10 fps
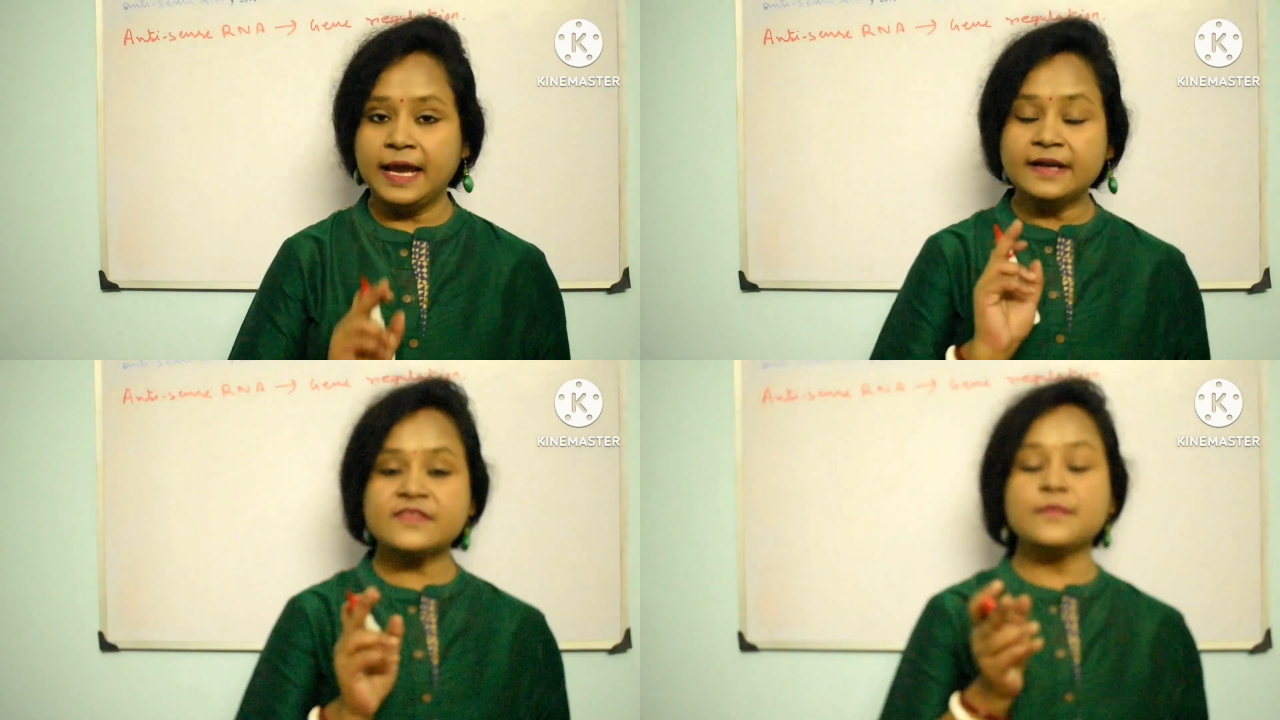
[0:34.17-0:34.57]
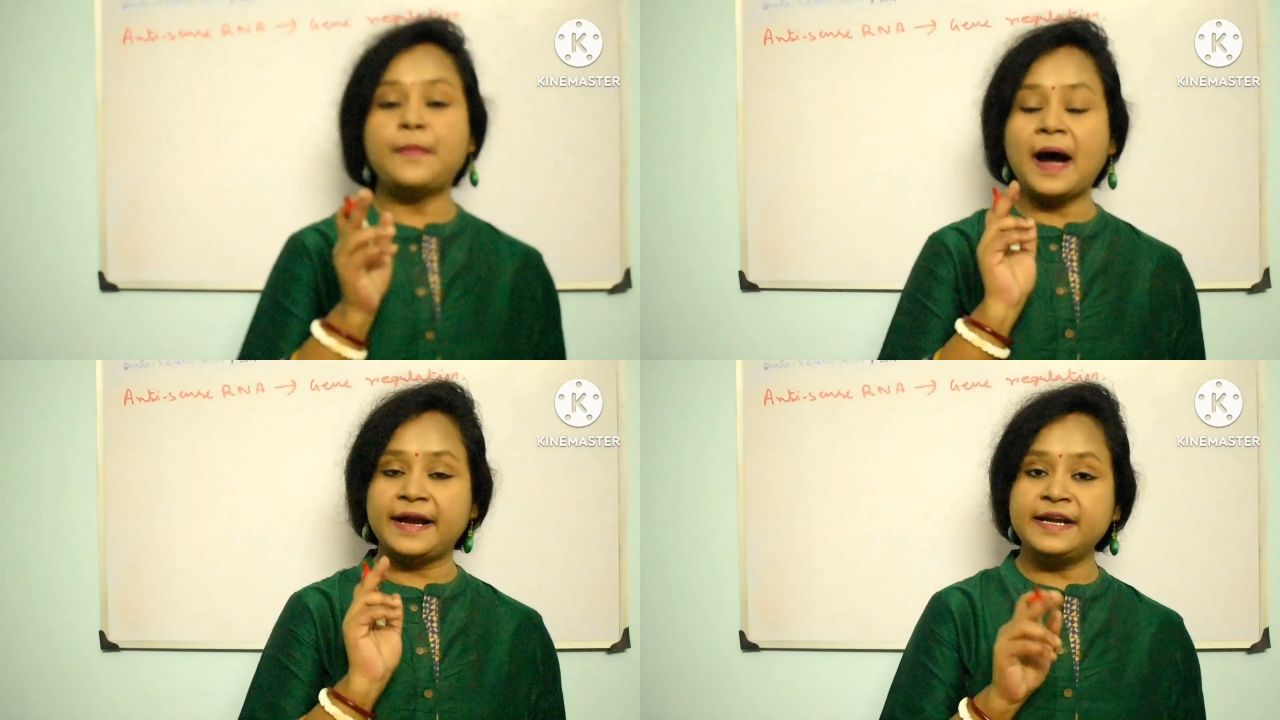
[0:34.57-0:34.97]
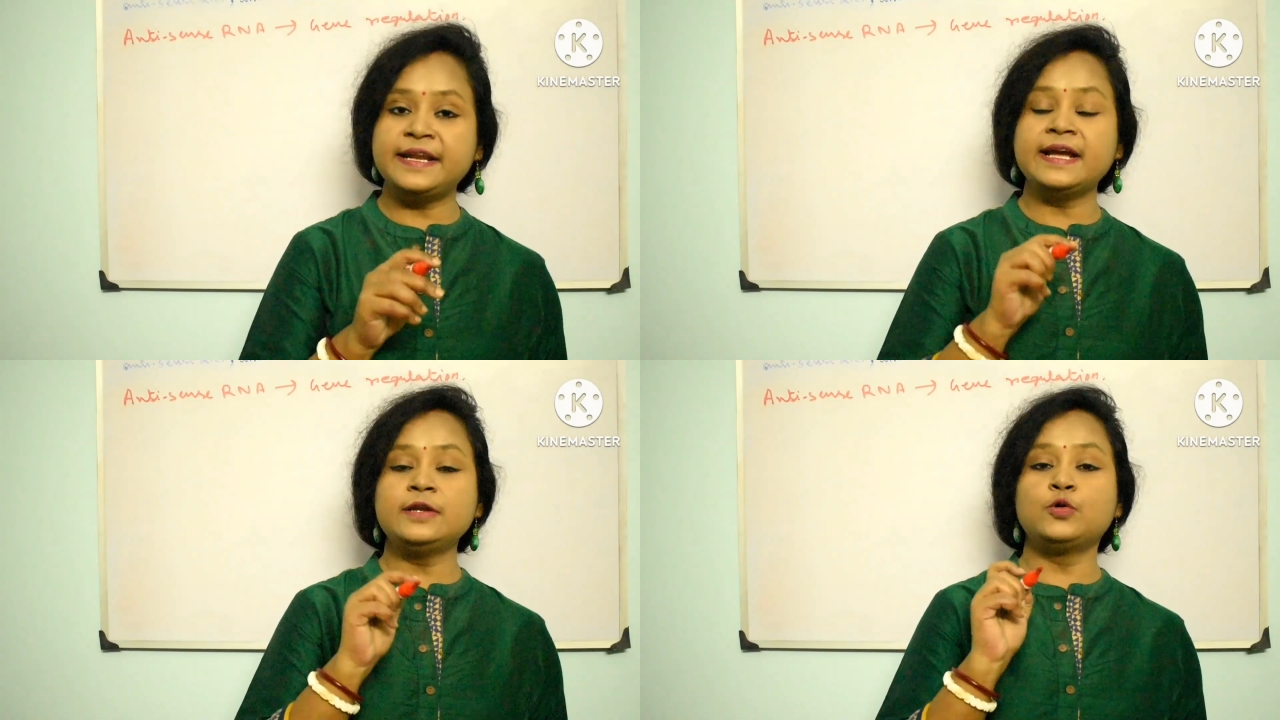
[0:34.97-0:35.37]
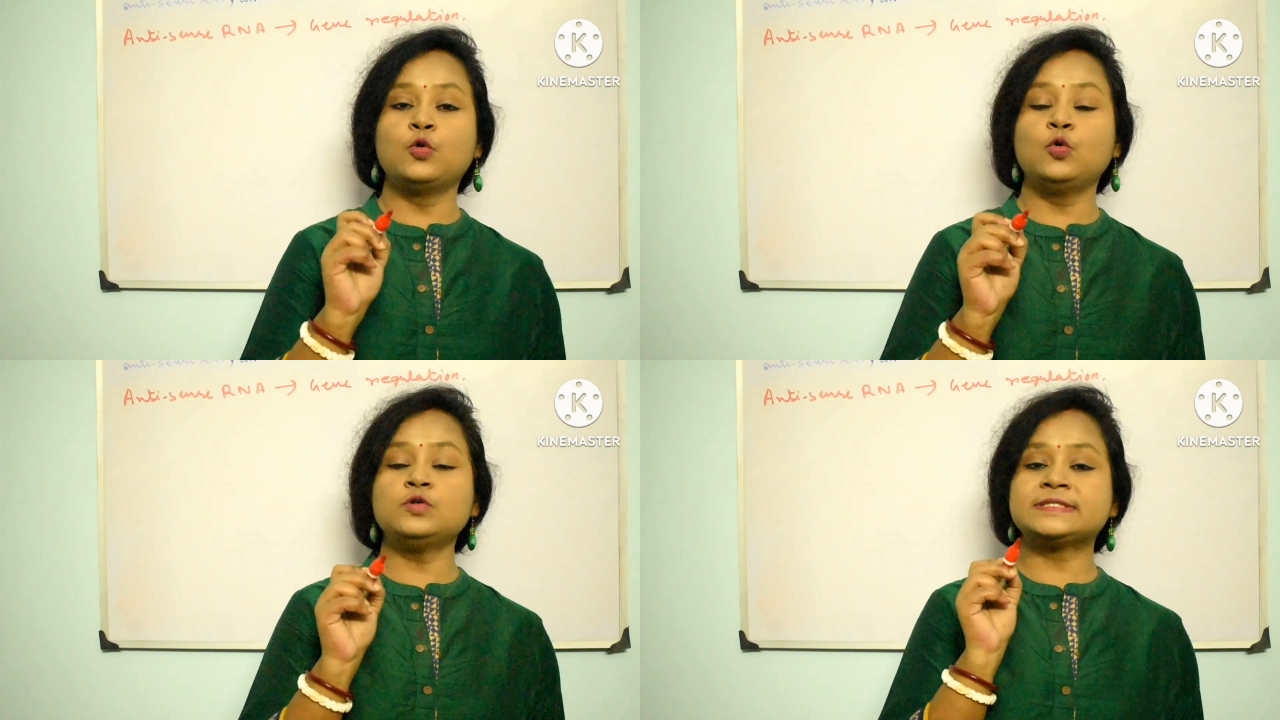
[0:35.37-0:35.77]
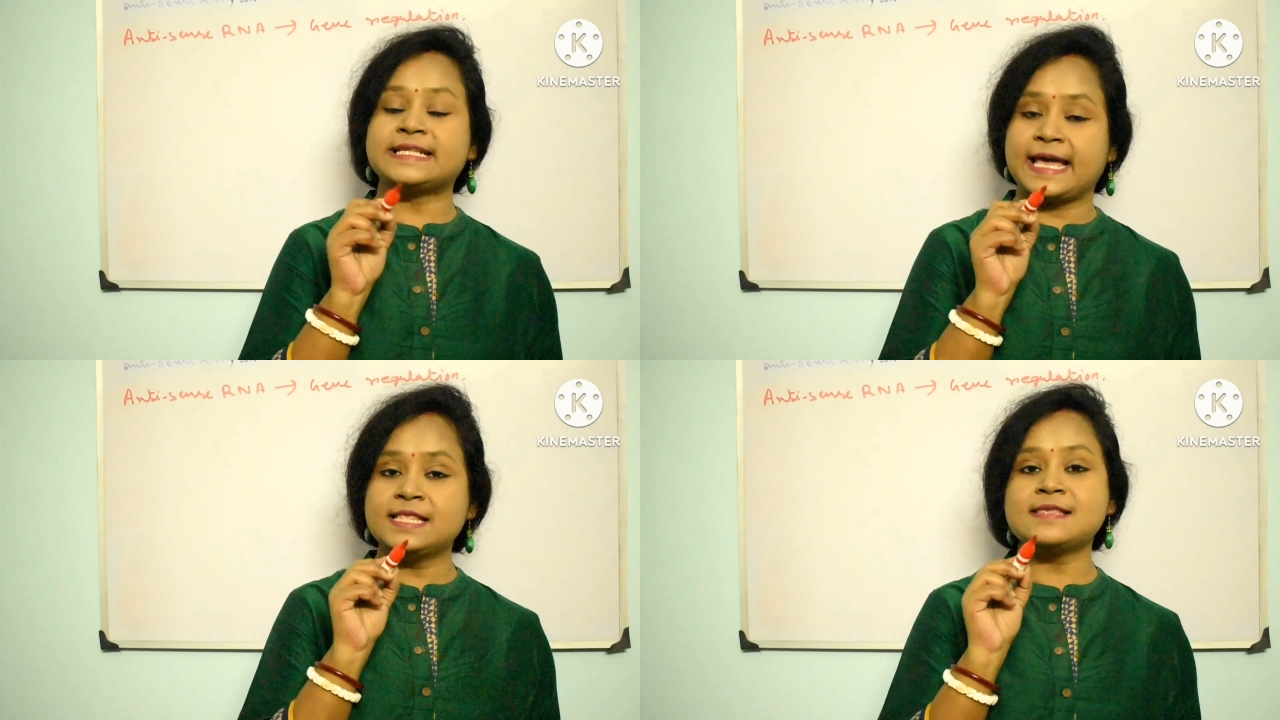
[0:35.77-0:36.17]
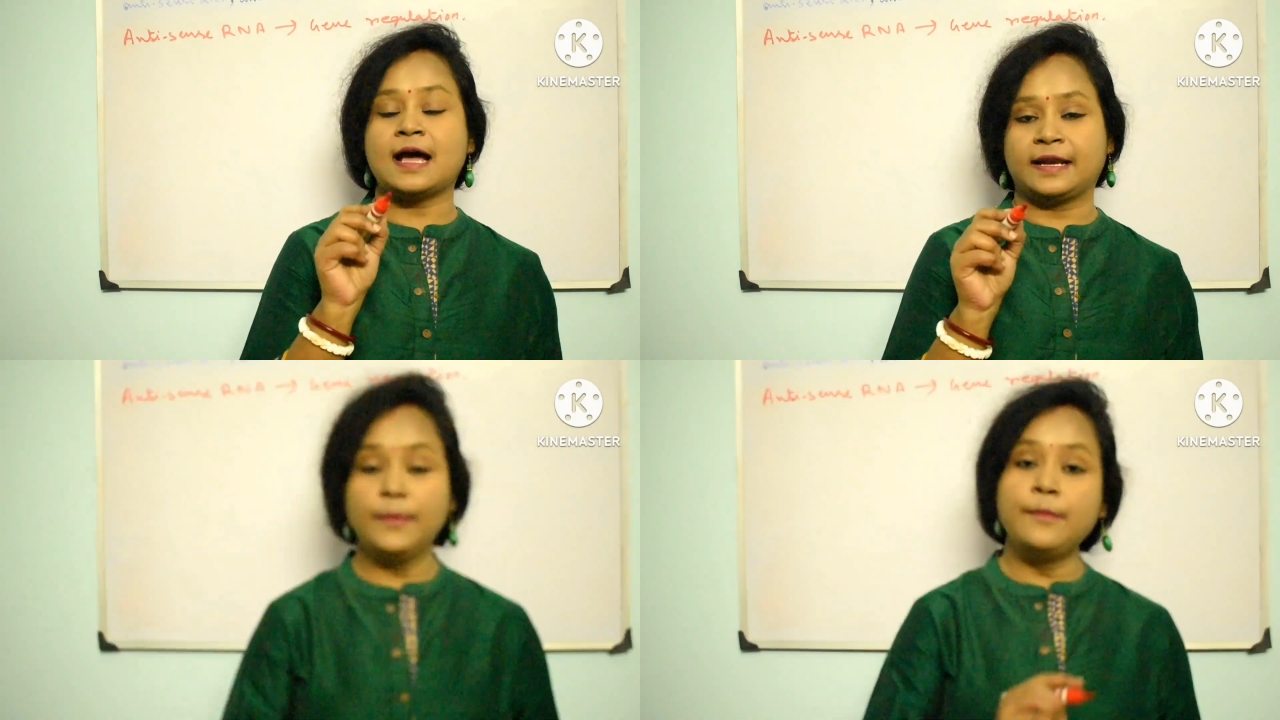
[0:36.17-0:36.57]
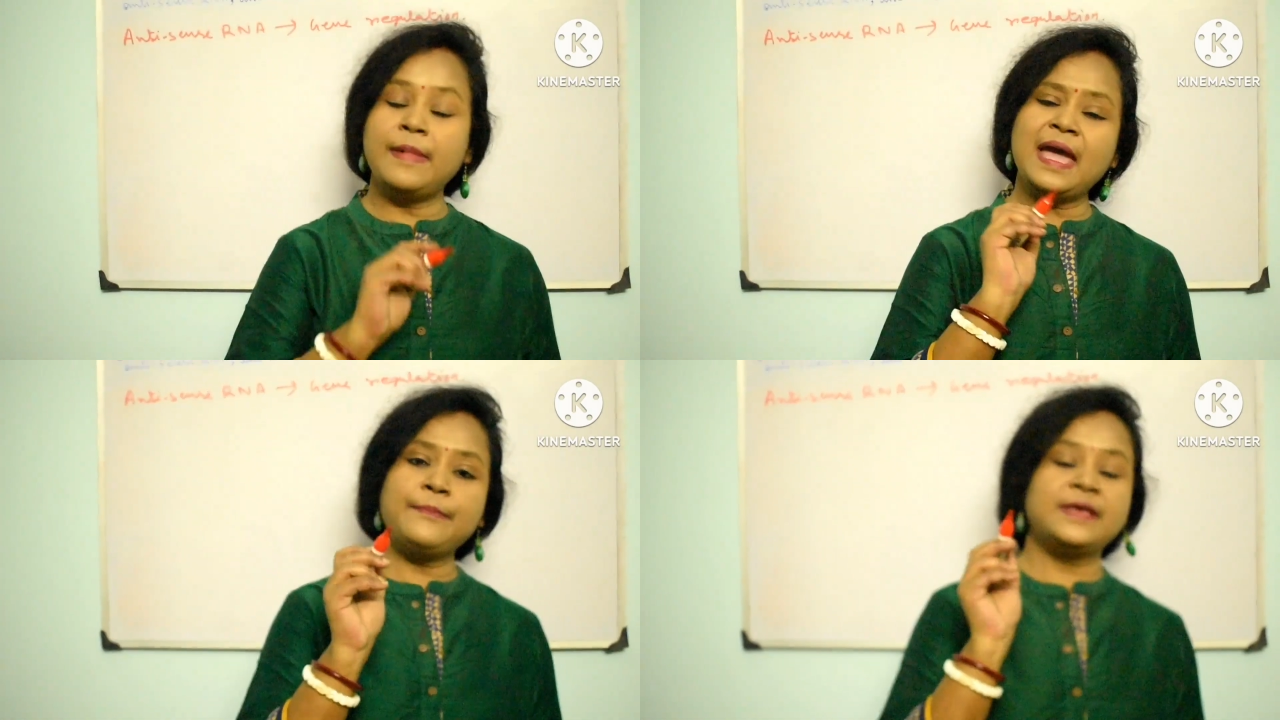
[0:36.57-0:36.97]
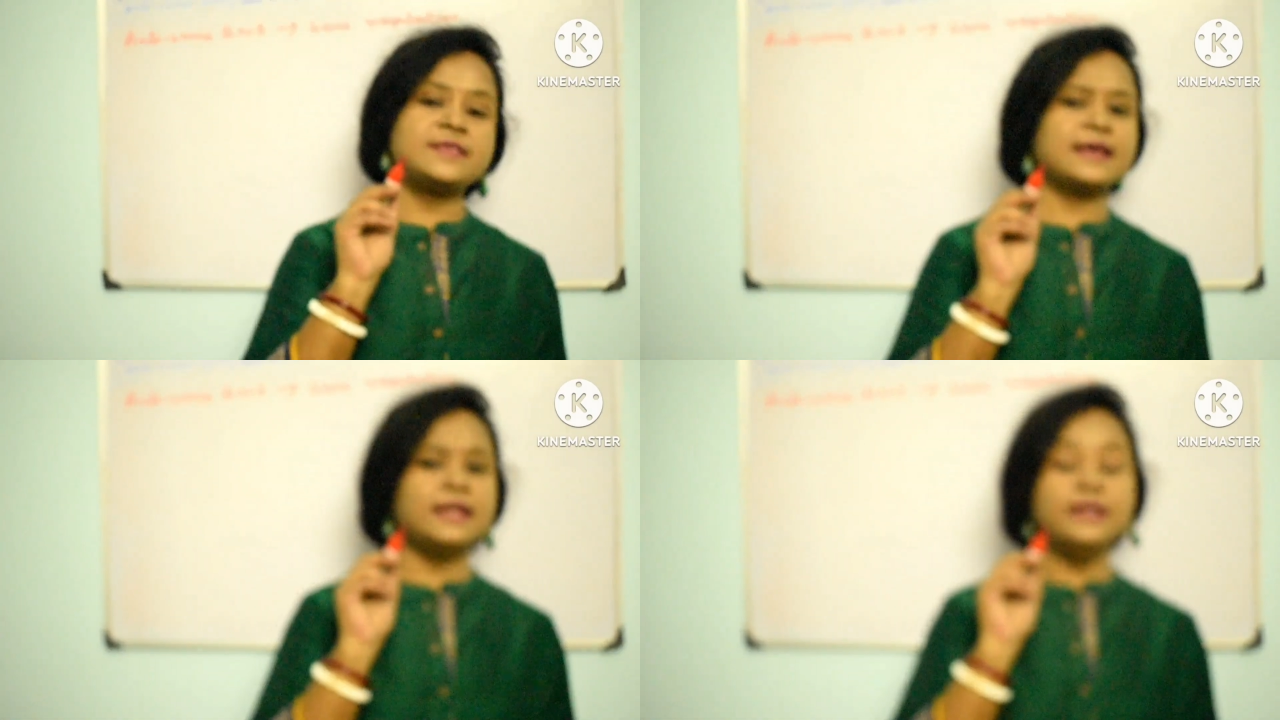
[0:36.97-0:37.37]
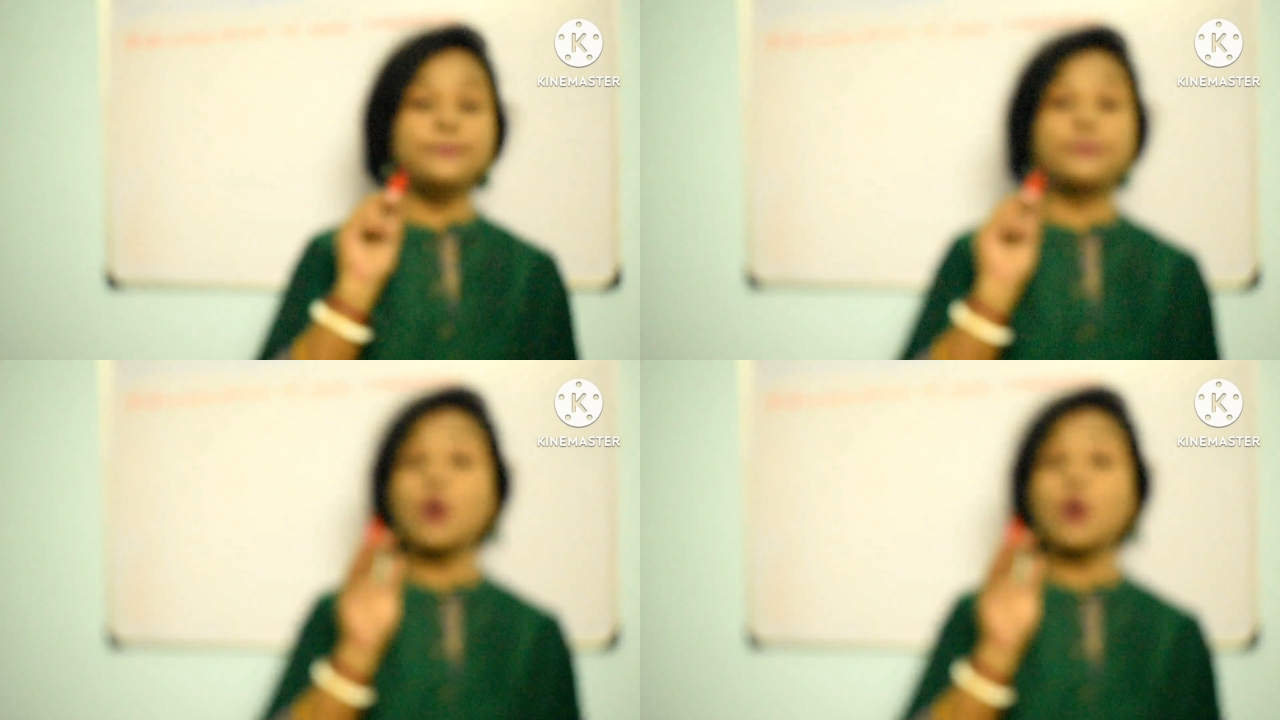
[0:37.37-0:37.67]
Its binding to sense RNA may physically